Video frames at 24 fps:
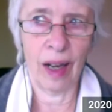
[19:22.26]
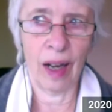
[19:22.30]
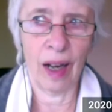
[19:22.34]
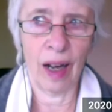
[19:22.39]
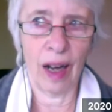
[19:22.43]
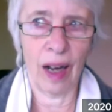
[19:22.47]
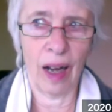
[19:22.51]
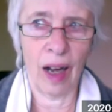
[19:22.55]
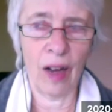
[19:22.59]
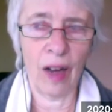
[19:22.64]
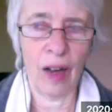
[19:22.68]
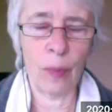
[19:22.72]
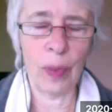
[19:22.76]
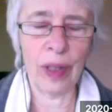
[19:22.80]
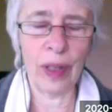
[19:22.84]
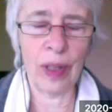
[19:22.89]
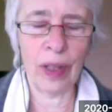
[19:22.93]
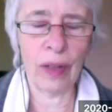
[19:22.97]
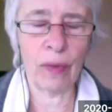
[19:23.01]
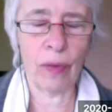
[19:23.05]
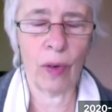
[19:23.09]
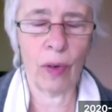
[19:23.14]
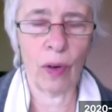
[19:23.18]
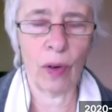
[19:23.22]
I've been
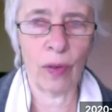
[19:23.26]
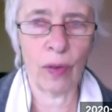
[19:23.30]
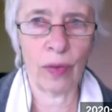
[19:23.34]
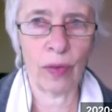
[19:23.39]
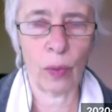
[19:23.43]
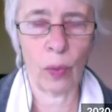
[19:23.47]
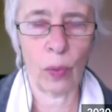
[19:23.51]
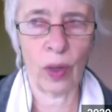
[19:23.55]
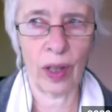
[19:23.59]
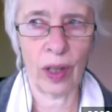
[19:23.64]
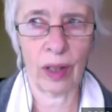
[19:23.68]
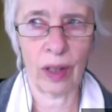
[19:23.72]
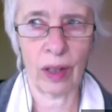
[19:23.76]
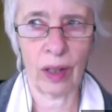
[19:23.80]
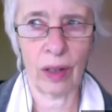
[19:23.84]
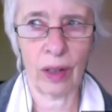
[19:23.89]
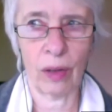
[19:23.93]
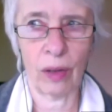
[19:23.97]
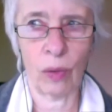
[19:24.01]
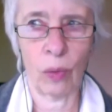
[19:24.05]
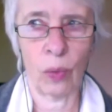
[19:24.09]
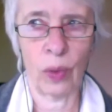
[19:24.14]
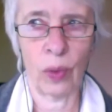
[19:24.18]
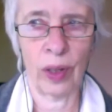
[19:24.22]
involved with
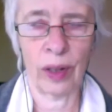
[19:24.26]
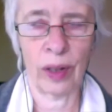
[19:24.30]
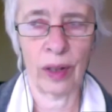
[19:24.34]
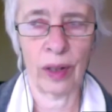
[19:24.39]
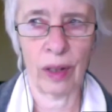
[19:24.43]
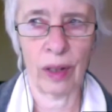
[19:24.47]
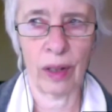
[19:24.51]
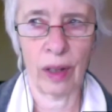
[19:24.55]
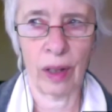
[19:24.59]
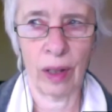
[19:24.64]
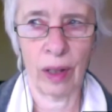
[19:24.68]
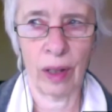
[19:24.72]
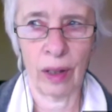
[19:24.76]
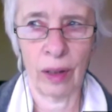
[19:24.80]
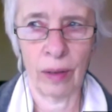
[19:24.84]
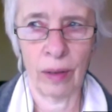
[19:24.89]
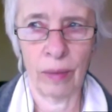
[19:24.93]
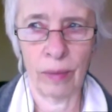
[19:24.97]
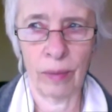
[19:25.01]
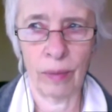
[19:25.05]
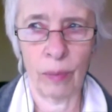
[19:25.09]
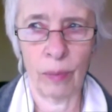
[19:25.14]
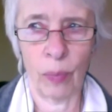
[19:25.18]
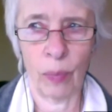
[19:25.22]

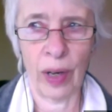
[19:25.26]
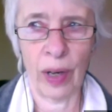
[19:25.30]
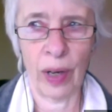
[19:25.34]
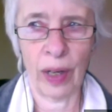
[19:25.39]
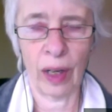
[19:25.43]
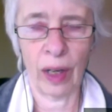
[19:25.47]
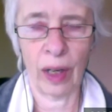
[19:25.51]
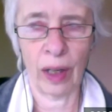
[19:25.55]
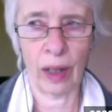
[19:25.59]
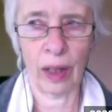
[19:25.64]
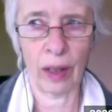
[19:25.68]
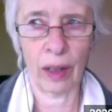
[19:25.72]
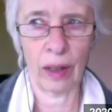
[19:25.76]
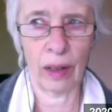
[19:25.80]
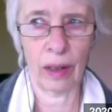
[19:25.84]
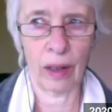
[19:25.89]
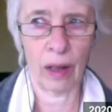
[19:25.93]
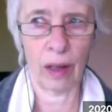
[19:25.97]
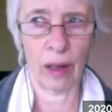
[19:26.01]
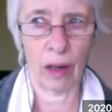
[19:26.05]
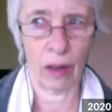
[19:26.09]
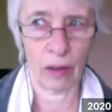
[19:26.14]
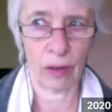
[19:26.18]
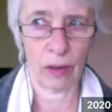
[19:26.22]
bringing
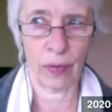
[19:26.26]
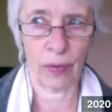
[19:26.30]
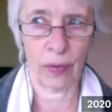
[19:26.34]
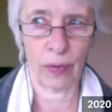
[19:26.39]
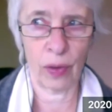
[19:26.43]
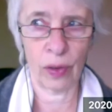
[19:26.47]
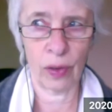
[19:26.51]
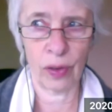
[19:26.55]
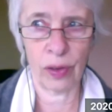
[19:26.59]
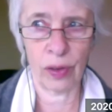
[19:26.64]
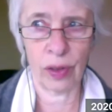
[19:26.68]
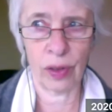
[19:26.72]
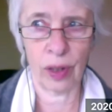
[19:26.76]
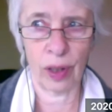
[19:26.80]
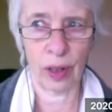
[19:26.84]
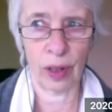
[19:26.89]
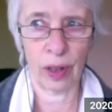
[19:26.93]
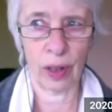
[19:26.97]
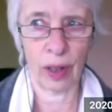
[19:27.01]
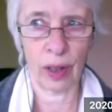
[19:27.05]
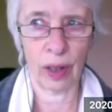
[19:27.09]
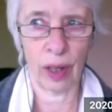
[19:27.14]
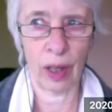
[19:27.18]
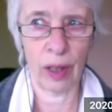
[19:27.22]
art of
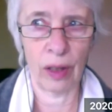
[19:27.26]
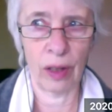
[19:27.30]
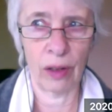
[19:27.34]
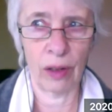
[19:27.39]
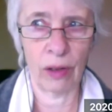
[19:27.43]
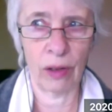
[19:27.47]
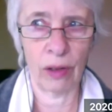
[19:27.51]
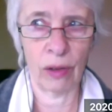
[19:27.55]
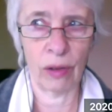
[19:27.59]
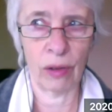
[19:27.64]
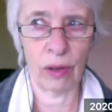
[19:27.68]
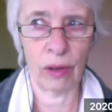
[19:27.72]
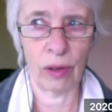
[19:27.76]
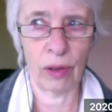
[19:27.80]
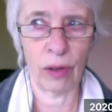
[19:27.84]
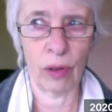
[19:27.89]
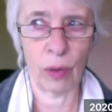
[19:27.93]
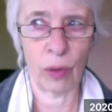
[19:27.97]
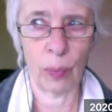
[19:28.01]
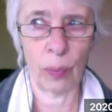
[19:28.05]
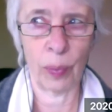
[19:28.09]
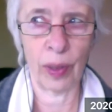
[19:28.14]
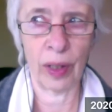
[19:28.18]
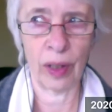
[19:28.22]
hosting into the
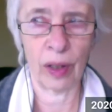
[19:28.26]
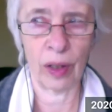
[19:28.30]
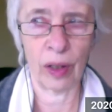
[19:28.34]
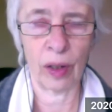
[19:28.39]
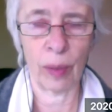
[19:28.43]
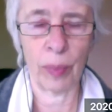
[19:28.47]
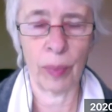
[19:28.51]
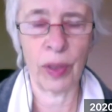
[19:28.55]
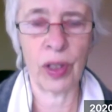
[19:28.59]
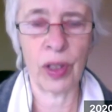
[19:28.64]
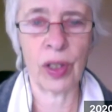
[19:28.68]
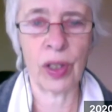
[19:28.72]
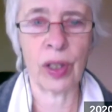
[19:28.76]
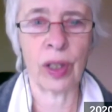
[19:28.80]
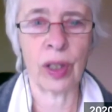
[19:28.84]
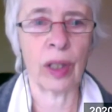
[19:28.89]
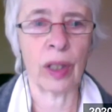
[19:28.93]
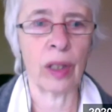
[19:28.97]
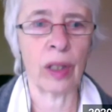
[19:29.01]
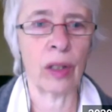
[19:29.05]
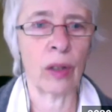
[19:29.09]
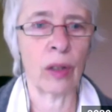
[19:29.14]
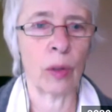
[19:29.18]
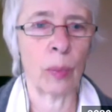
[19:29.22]
European Commission
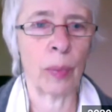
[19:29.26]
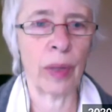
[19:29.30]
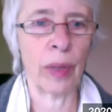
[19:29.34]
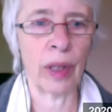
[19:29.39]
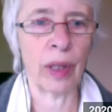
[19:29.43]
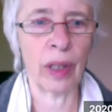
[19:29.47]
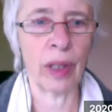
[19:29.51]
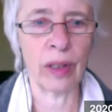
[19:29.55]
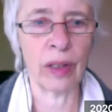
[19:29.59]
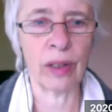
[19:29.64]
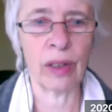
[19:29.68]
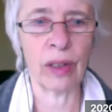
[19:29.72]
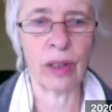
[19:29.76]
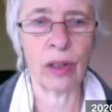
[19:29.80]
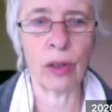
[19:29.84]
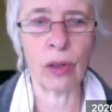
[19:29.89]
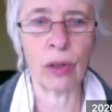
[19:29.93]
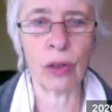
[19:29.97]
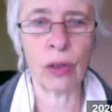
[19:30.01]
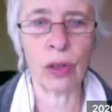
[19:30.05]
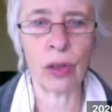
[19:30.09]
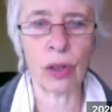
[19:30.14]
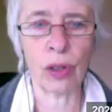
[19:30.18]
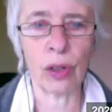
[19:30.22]
and European
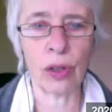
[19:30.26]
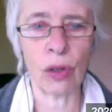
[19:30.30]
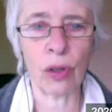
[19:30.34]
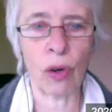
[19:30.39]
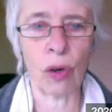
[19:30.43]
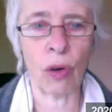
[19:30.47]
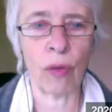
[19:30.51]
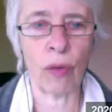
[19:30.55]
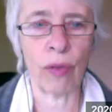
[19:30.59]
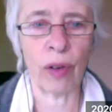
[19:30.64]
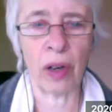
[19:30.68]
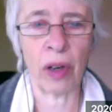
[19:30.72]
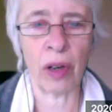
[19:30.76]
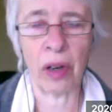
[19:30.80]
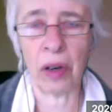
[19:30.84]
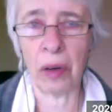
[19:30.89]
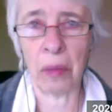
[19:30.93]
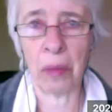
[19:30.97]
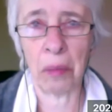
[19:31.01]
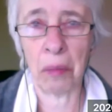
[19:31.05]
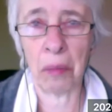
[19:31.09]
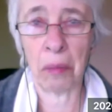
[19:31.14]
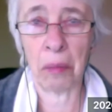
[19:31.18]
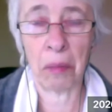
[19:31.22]
institutions
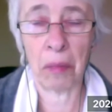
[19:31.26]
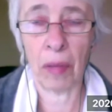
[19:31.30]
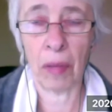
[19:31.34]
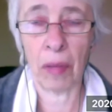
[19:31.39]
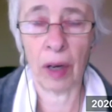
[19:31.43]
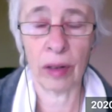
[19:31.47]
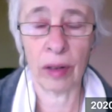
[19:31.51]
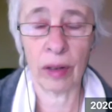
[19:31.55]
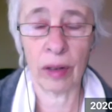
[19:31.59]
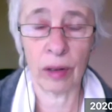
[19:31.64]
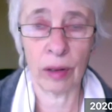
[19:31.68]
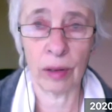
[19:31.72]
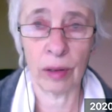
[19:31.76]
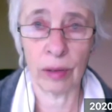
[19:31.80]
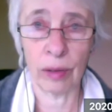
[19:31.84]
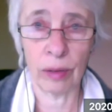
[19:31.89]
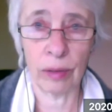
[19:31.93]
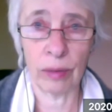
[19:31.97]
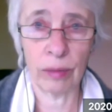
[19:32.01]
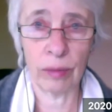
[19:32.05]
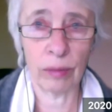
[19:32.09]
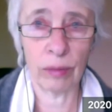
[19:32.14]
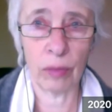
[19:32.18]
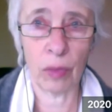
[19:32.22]
over, I don't
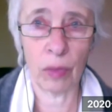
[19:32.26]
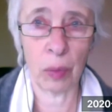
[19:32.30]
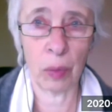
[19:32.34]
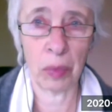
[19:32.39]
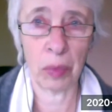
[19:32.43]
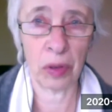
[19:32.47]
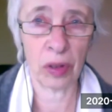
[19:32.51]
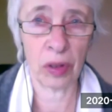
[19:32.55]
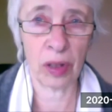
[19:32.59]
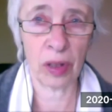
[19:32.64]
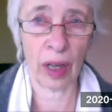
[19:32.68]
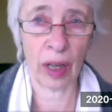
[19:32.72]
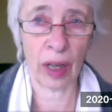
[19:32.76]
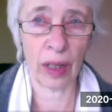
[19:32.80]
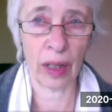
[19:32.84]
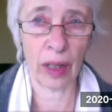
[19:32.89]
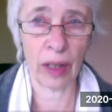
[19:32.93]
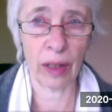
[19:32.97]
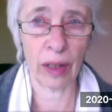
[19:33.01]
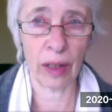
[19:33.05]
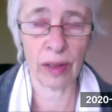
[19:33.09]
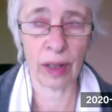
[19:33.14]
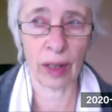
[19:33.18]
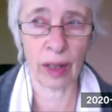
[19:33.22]
know, almost 10
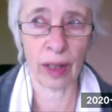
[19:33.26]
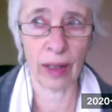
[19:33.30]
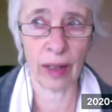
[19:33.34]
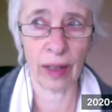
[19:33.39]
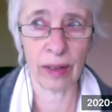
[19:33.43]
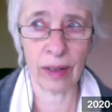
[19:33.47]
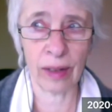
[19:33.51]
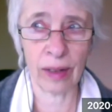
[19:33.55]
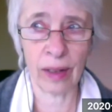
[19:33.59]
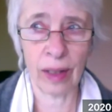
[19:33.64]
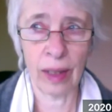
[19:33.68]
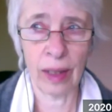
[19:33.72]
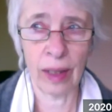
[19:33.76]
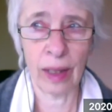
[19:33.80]
years, I guess.